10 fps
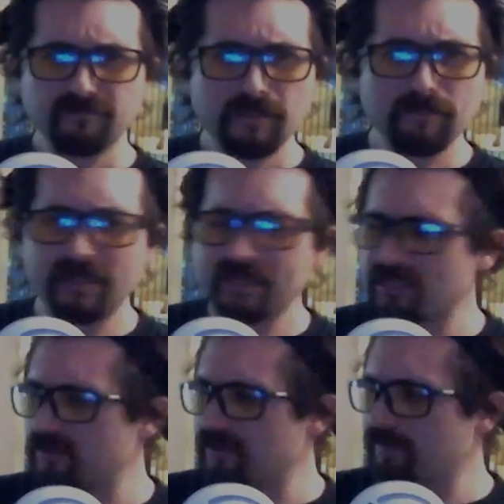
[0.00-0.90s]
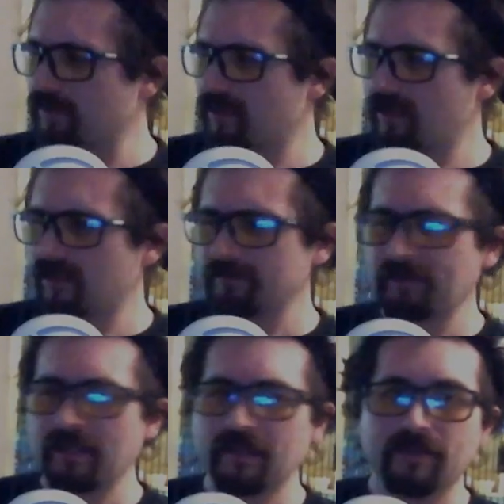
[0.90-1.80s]
But he doesn't use it for long,
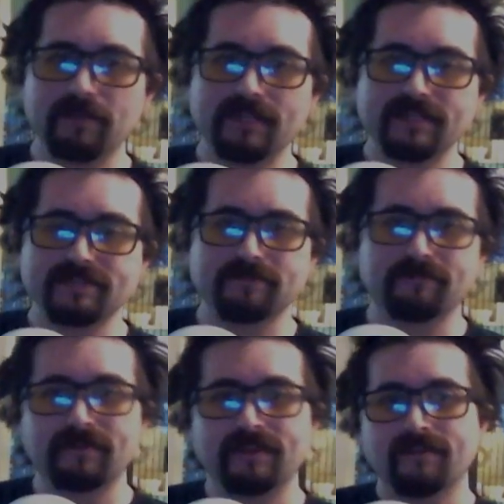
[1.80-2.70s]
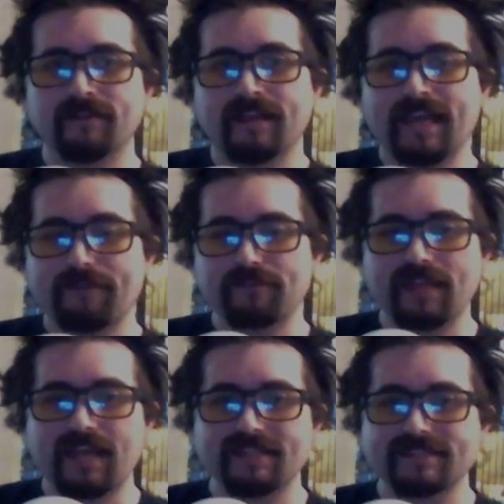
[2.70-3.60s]
because after
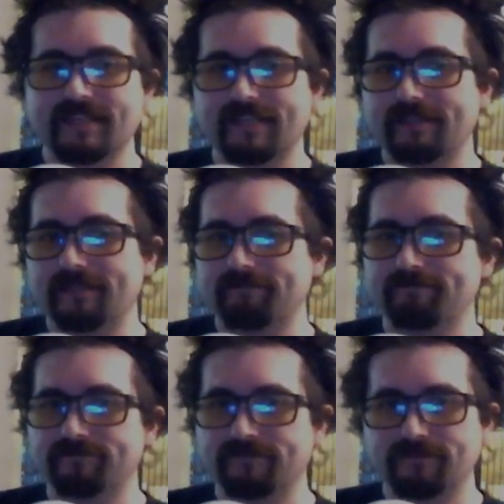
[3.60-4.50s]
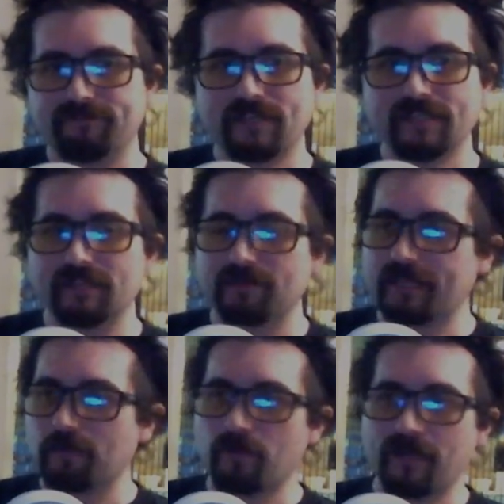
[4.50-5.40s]
that it's like, fuck it.
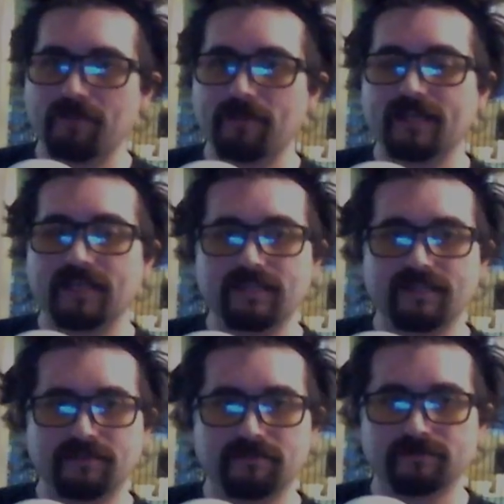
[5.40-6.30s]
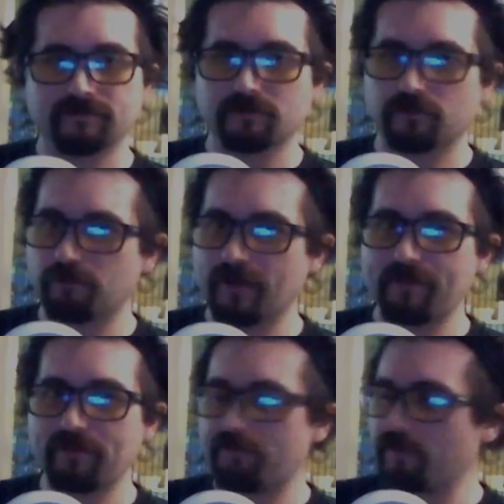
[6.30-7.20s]
Like, why am I gonna grab
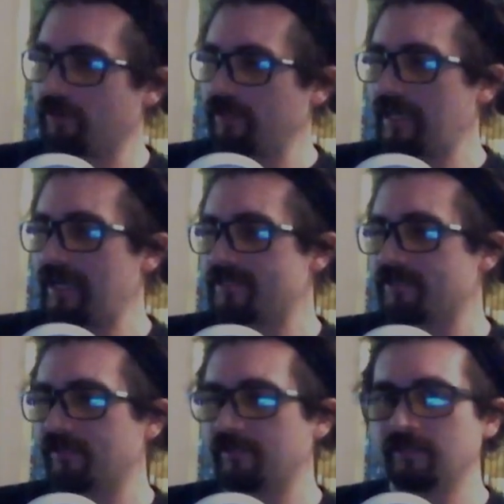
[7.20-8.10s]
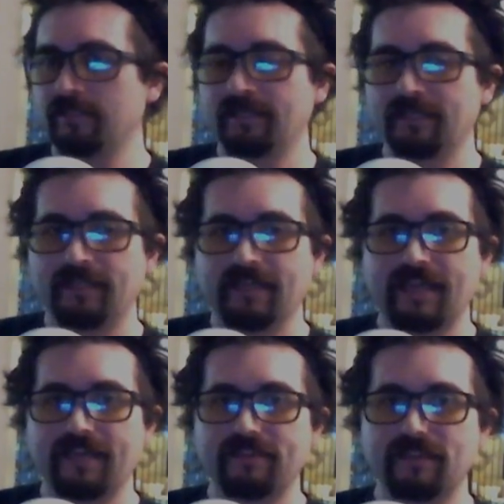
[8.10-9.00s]
the fertilizer
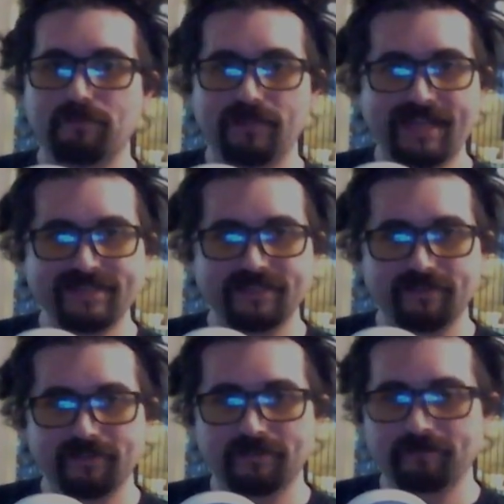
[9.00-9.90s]
and the plastic